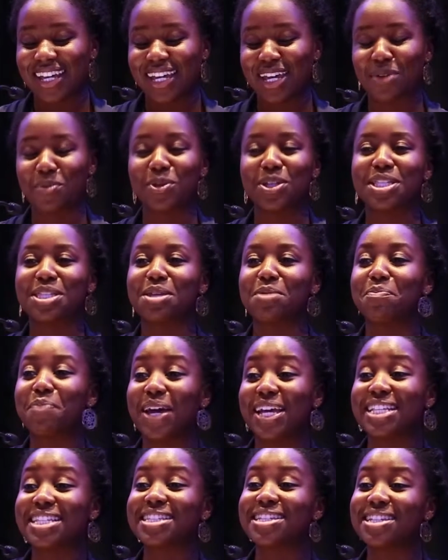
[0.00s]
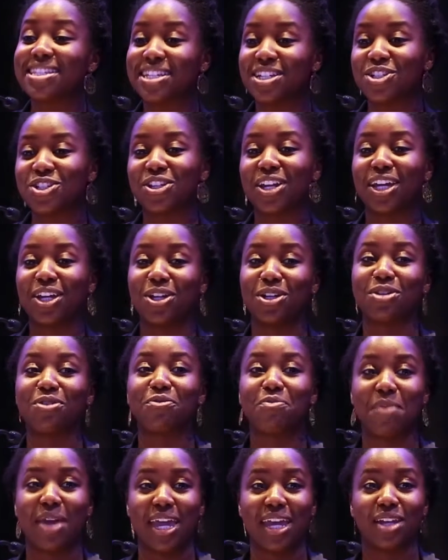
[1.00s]
It was the best decision I could
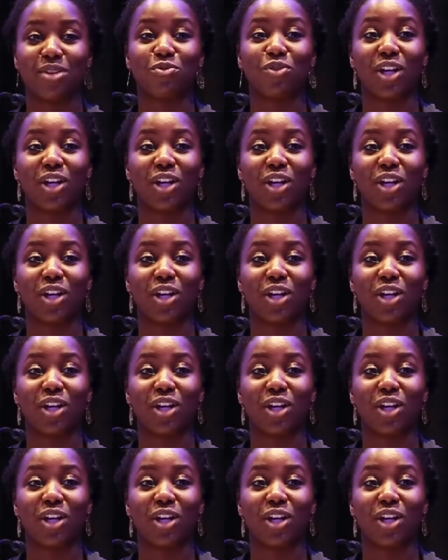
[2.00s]
have made